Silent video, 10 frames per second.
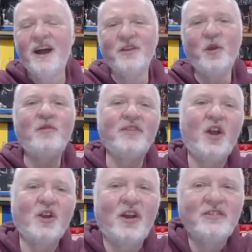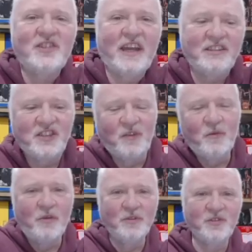an awful lot of context on
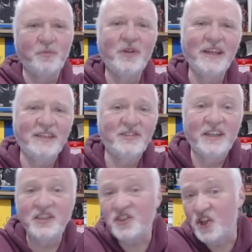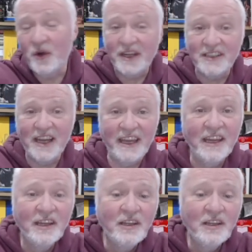what was a brilliant and historic day